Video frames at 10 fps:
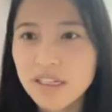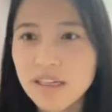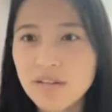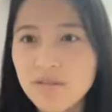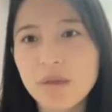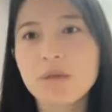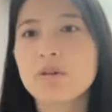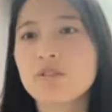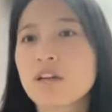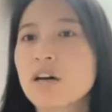Like, if
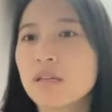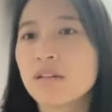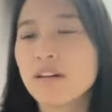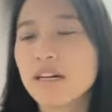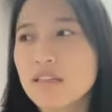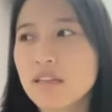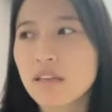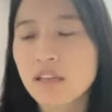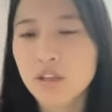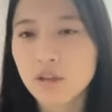people stop
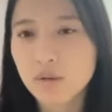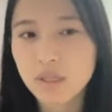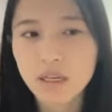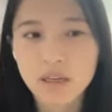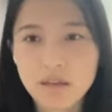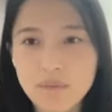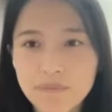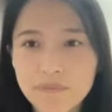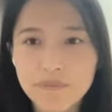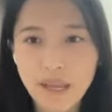investing in you, like,
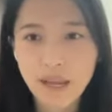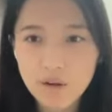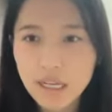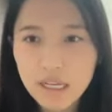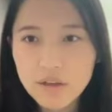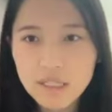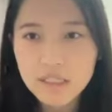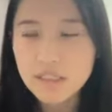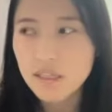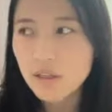how can you
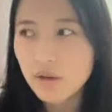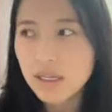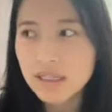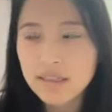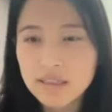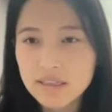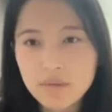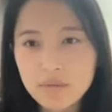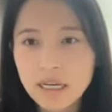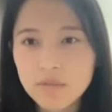continue? And at the
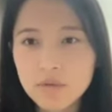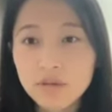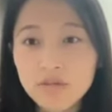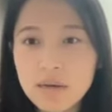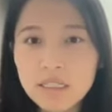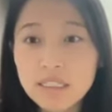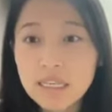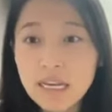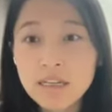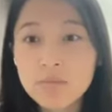same time, your family
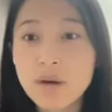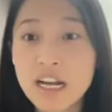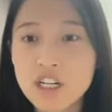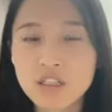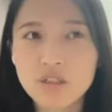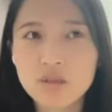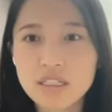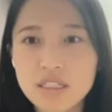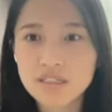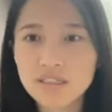is adding pressure to
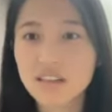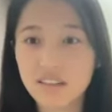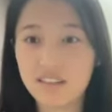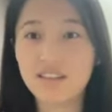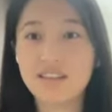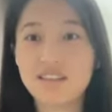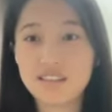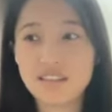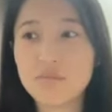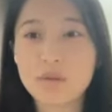this. They're like,
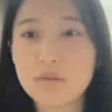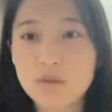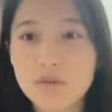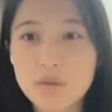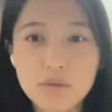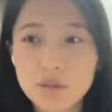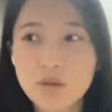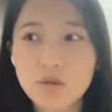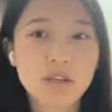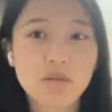see, people
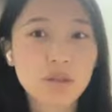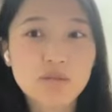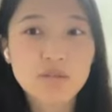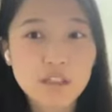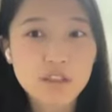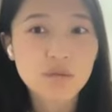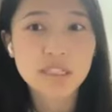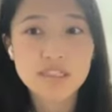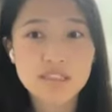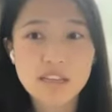don't really want to fund you
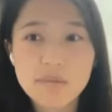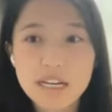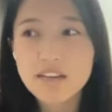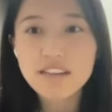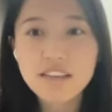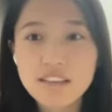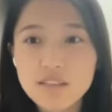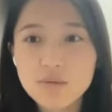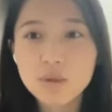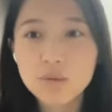because they might not think
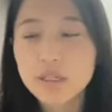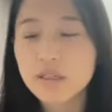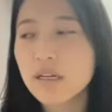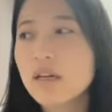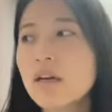this will work.